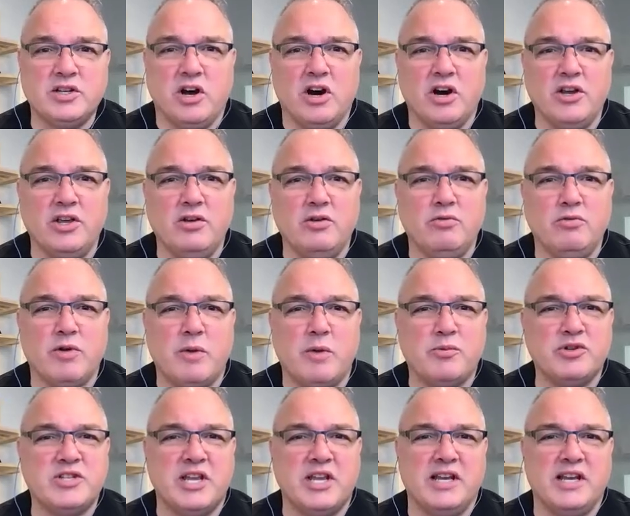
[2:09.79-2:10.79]
Are you
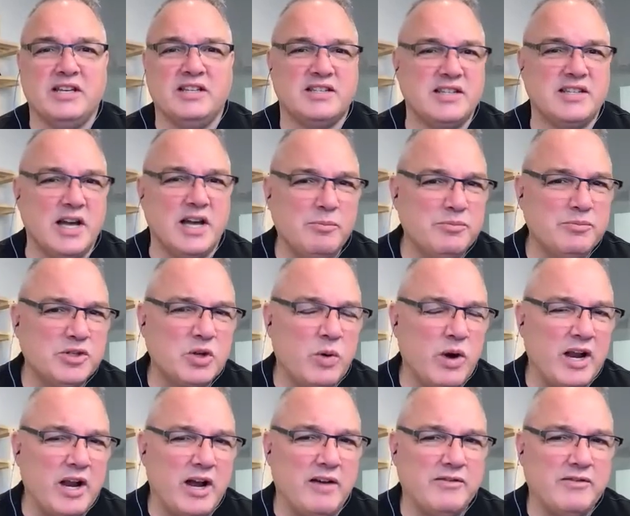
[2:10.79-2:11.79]
representing subs
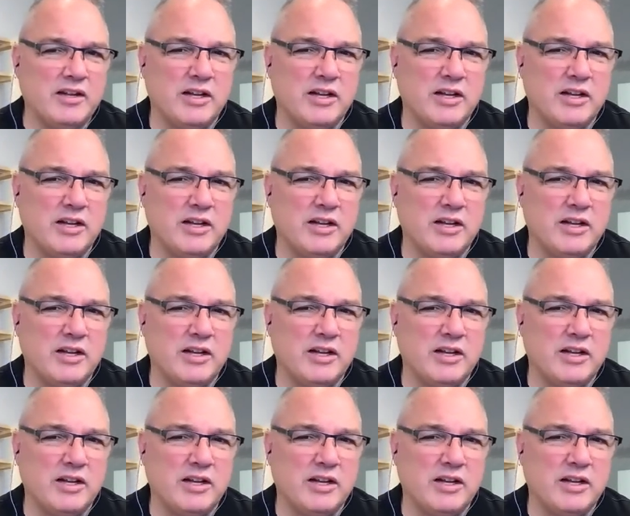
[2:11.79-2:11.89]
quite often?